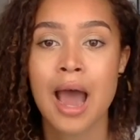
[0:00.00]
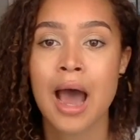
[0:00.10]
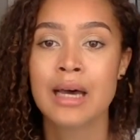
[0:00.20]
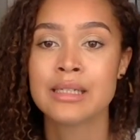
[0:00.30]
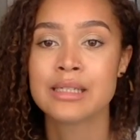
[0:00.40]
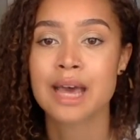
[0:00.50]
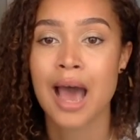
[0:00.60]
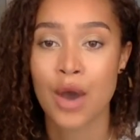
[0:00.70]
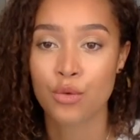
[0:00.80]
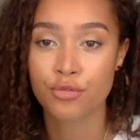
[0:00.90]
and
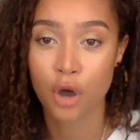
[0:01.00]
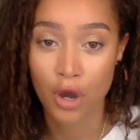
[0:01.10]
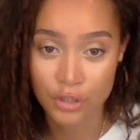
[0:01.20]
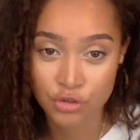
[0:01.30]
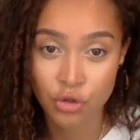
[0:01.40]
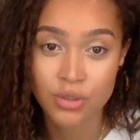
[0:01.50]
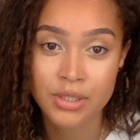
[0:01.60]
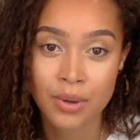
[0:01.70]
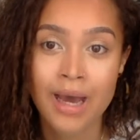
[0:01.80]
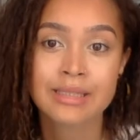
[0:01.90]
alpha
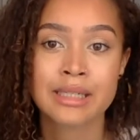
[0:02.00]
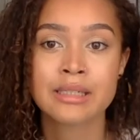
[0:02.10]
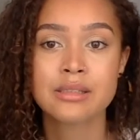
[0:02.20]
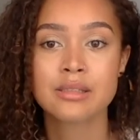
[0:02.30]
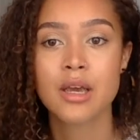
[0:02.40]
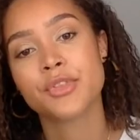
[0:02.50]
hydroxyl acids.